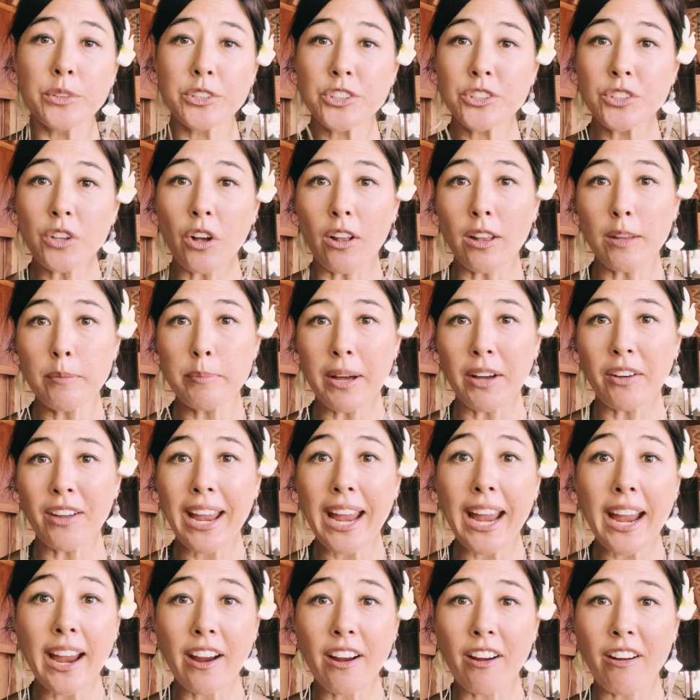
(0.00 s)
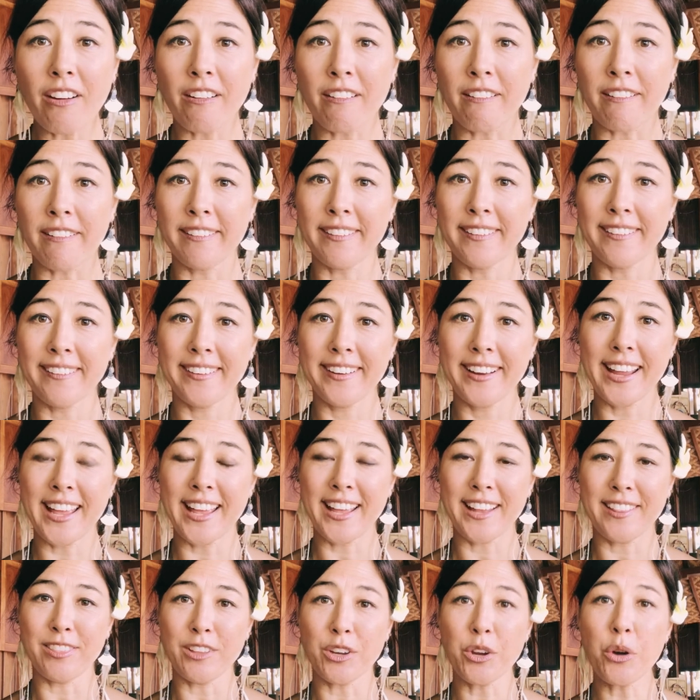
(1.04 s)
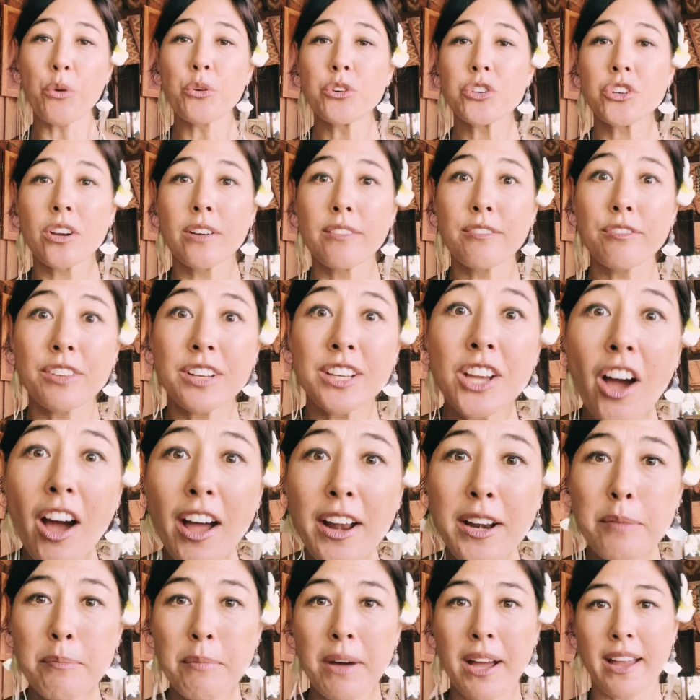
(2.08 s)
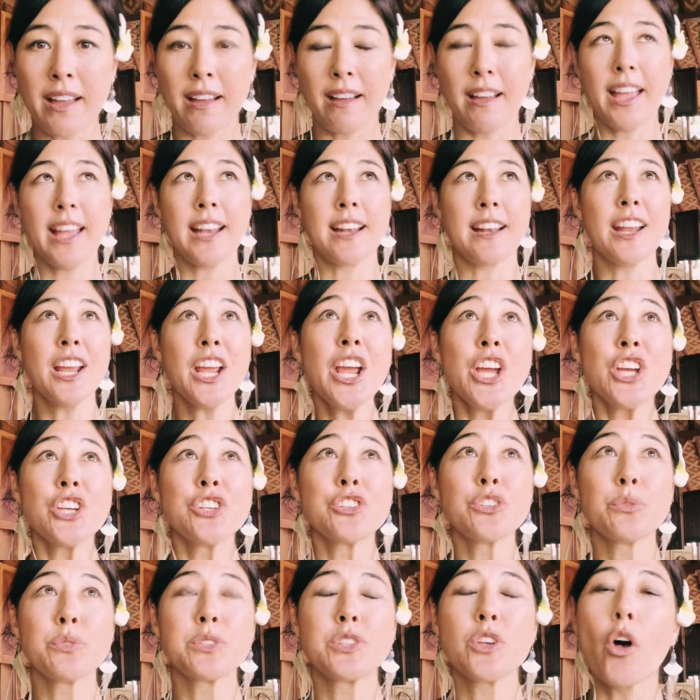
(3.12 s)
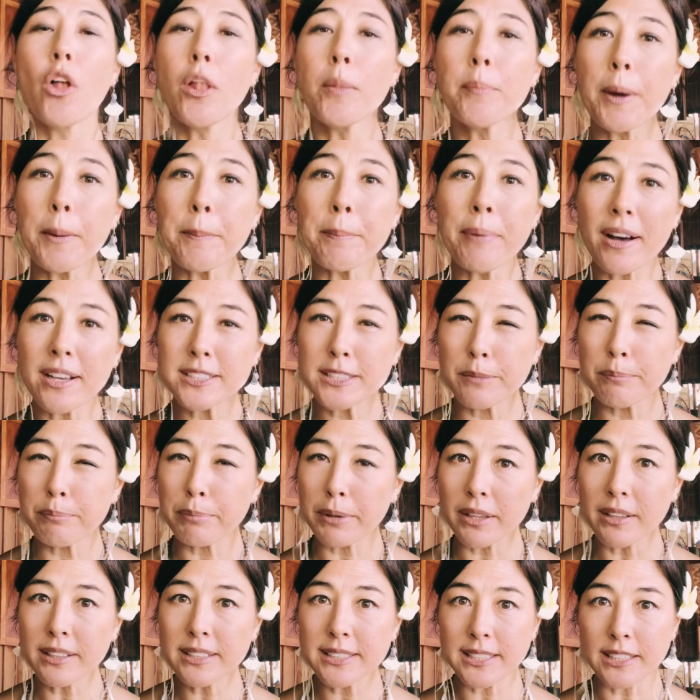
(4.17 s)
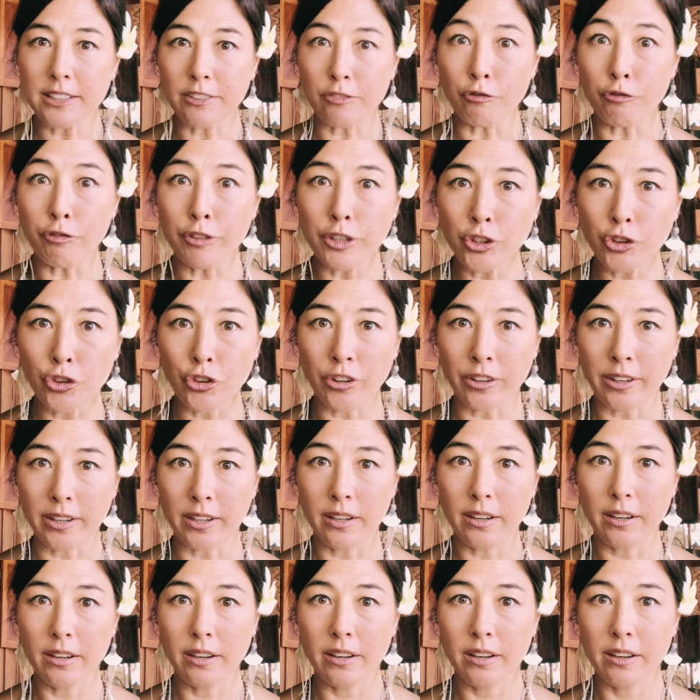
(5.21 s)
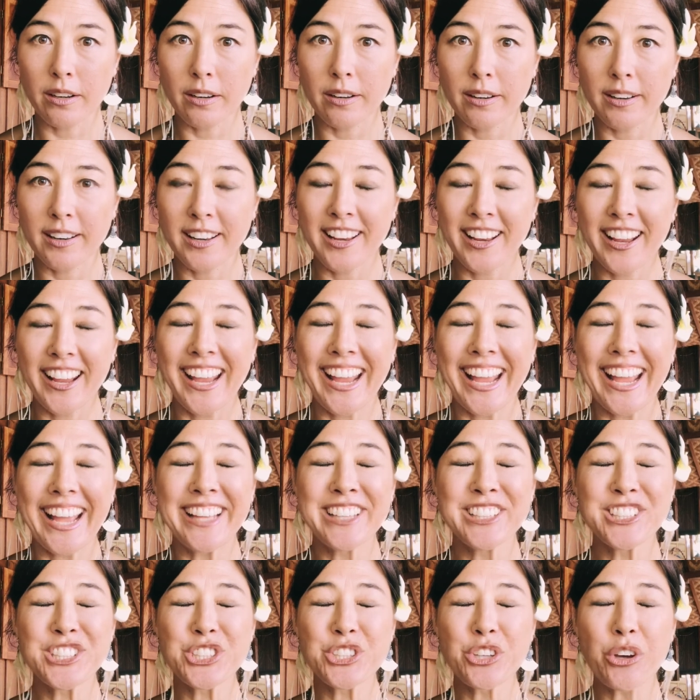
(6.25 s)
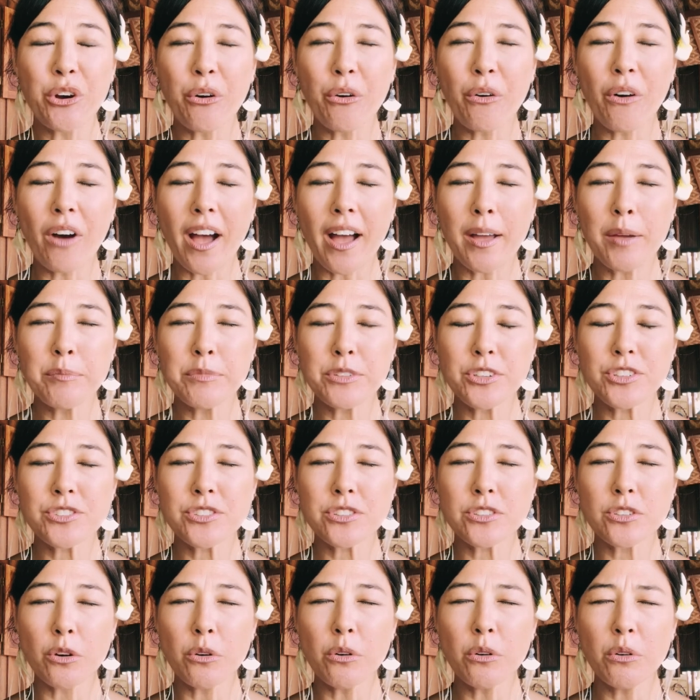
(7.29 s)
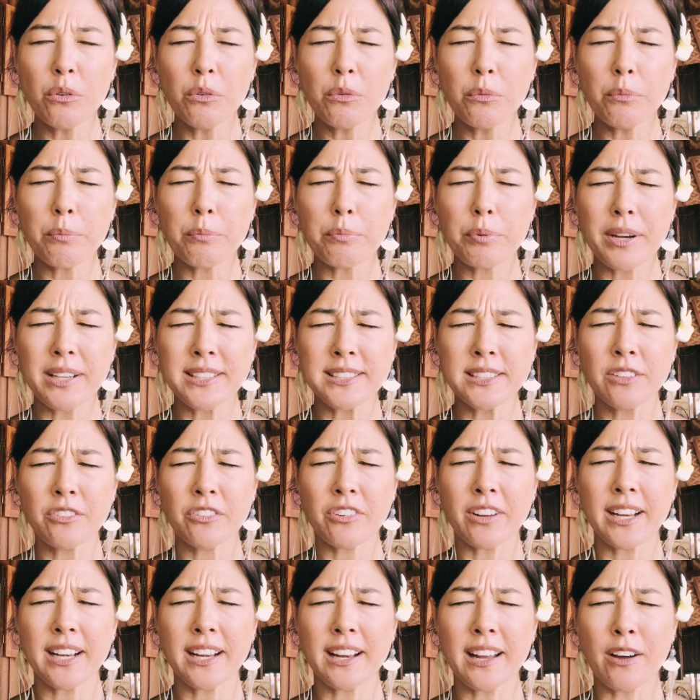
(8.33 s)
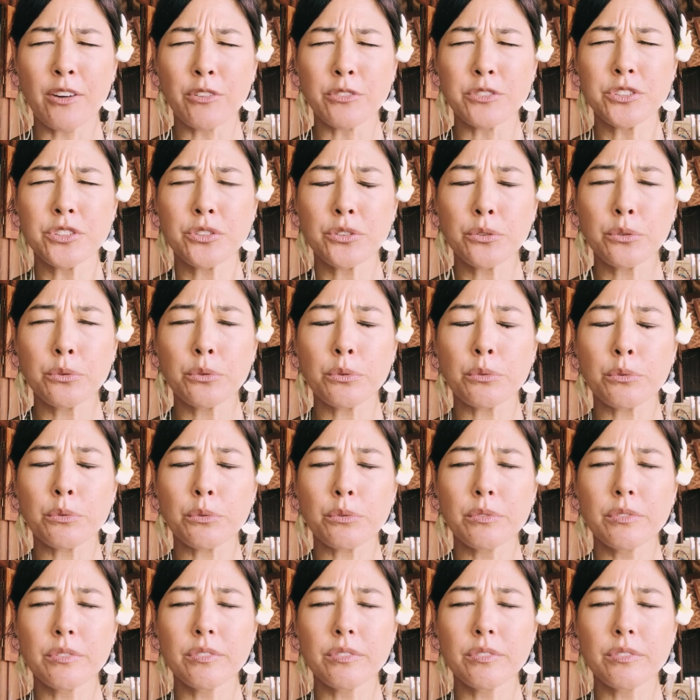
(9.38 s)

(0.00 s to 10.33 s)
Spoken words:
all about air and the kosha of Vijnanamaya, and so it's all about possibility and vision. And so I'm just so present right now to